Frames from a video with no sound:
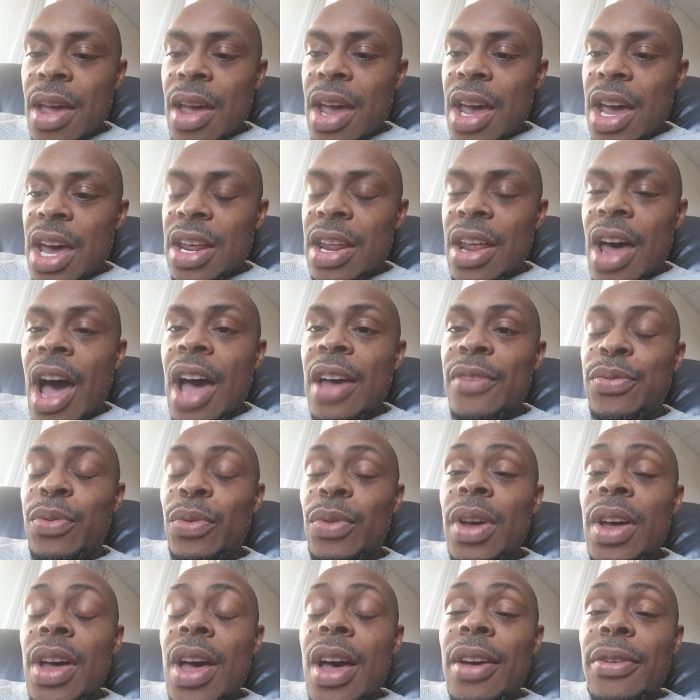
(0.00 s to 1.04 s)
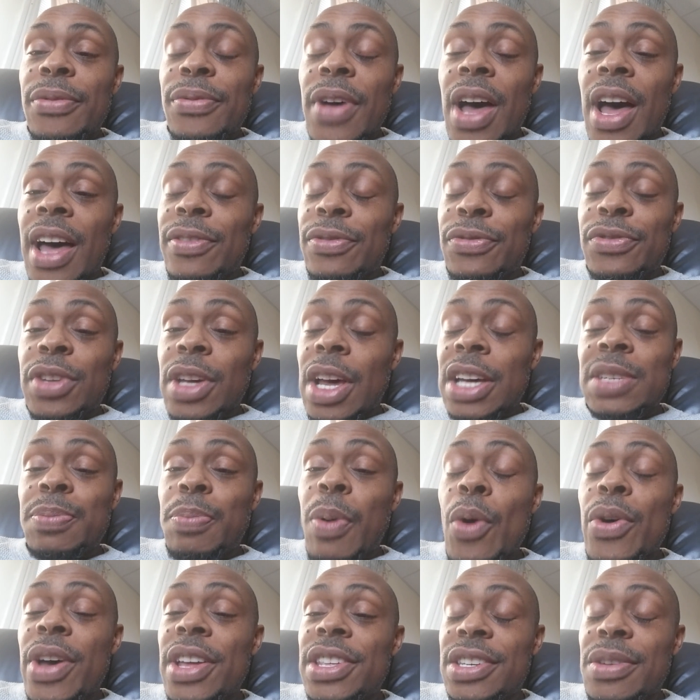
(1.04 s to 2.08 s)
And I've
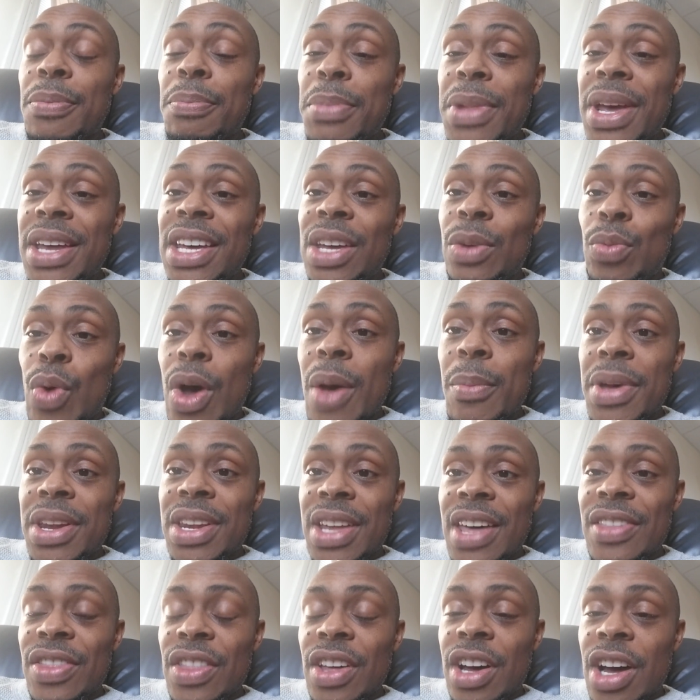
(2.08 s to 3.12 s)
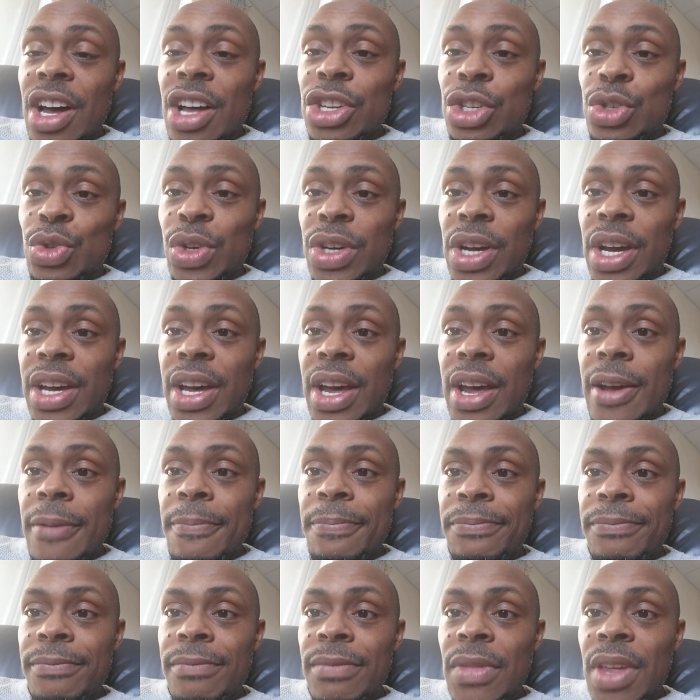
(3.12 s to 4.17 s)
spoken to many women in the country, okay?
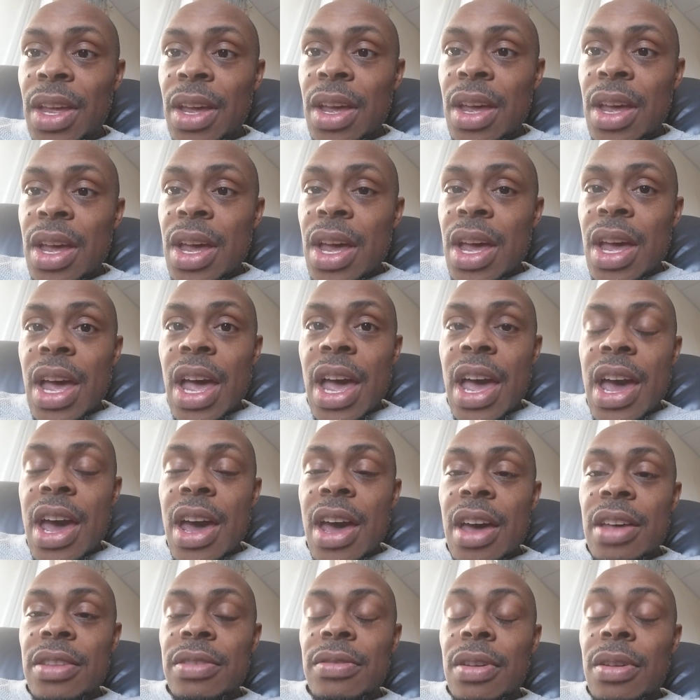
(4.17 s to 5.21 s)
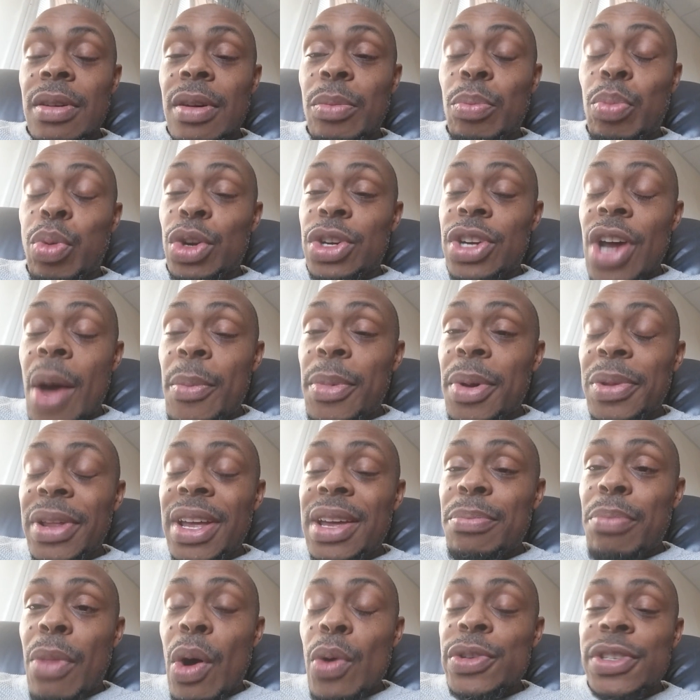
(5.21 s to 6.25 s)
And
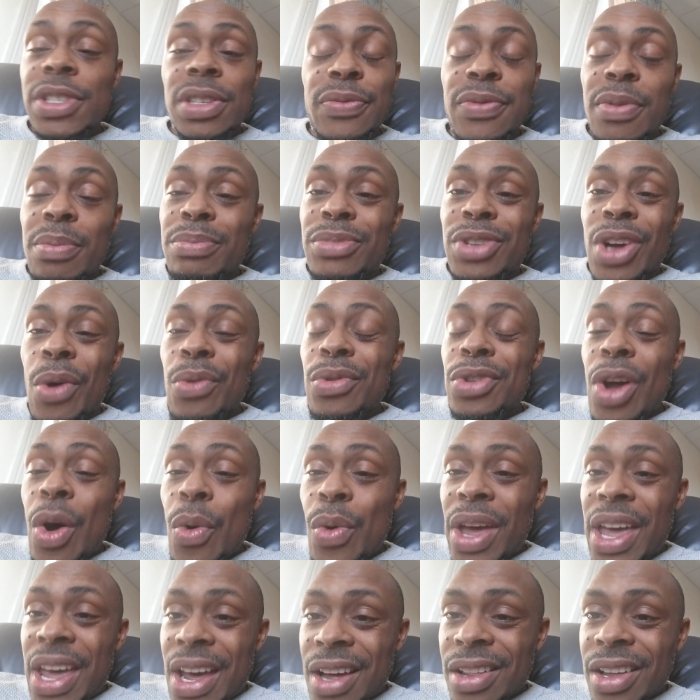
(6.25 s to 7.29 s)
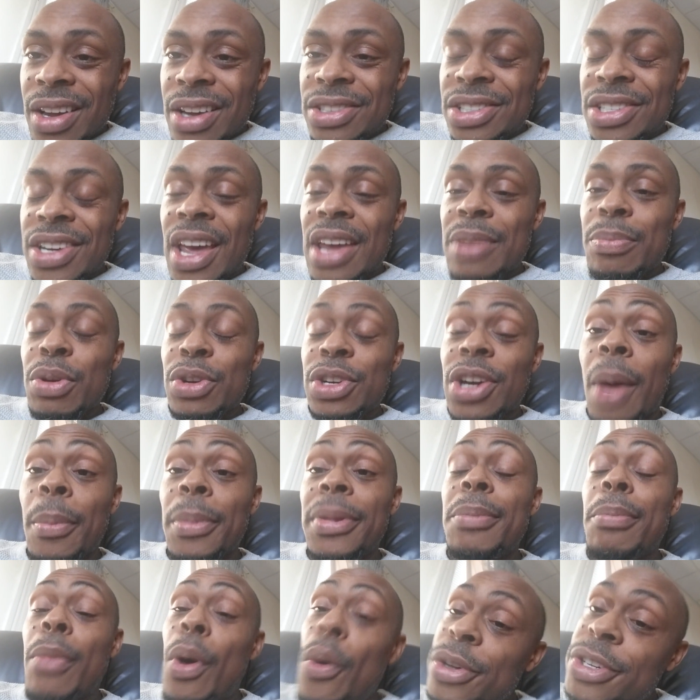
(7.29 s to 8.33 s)
predominantly, most of them don't know English, and
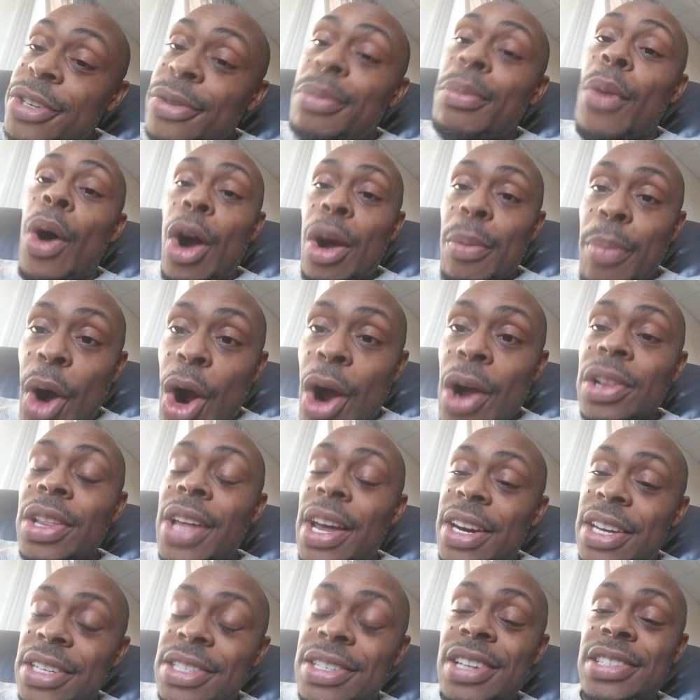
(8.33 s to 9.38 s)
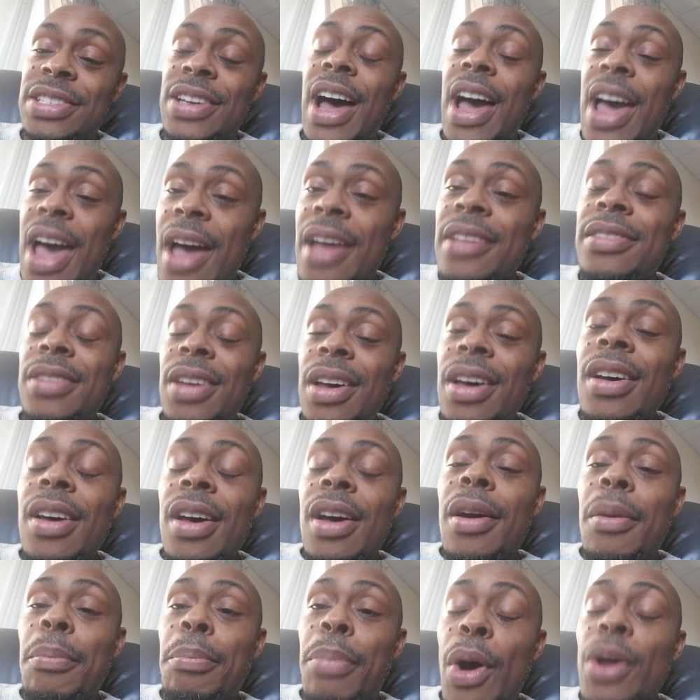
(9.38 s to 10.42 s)
predominantly most of them are bar ladies, because I had
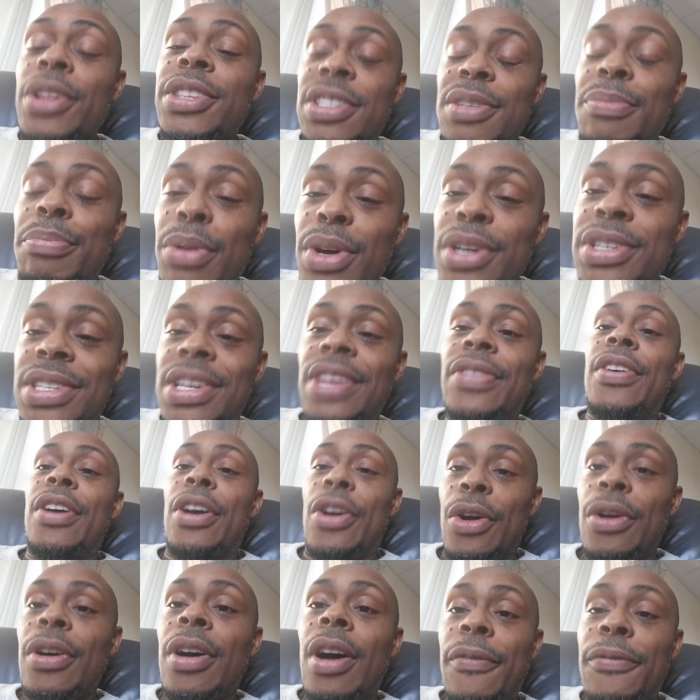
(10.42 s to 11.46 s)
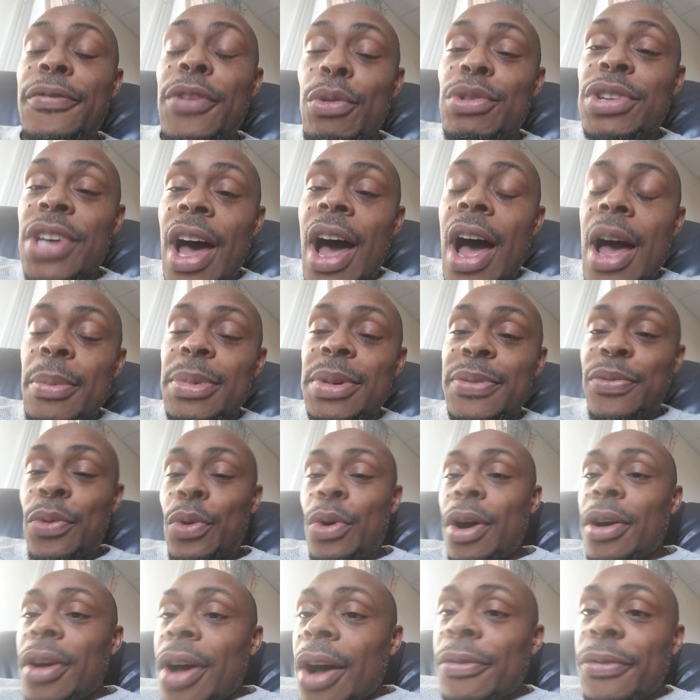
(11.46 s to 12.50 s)
bought some pussy there a few times
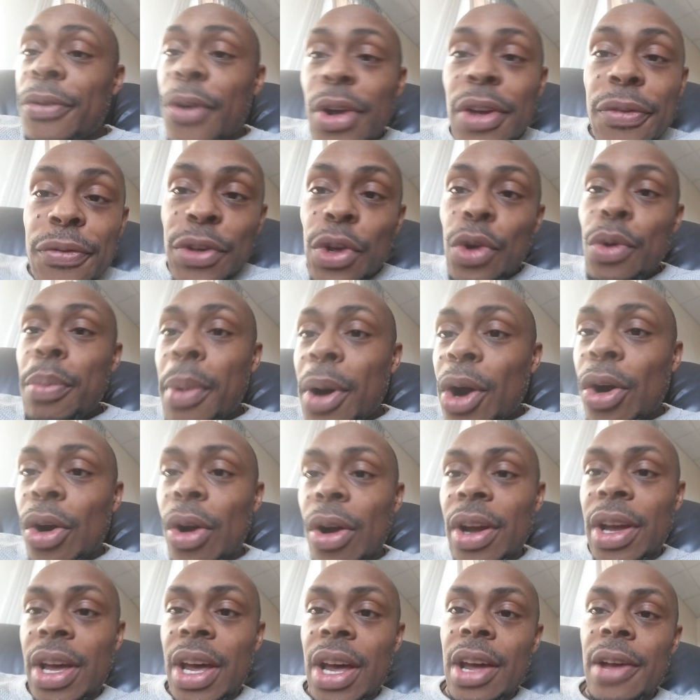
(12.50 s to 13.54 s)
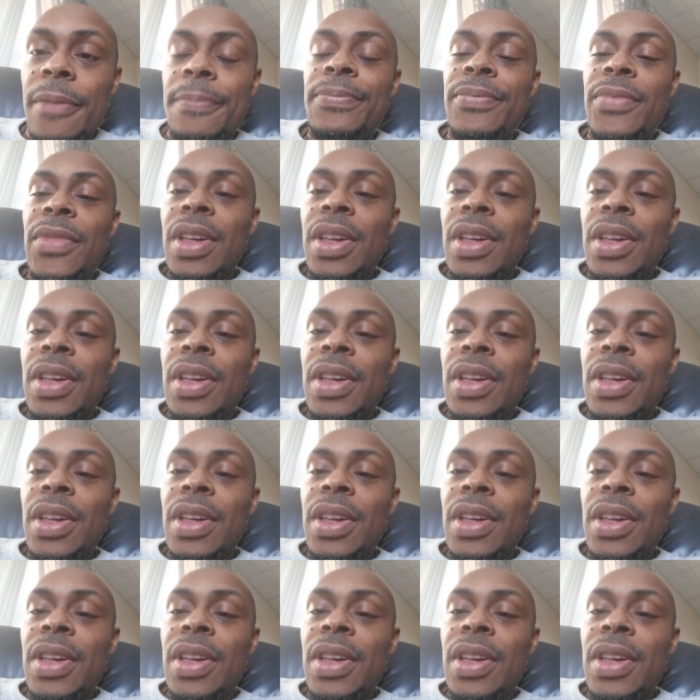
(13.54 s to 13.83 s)
for a very few burr, okay?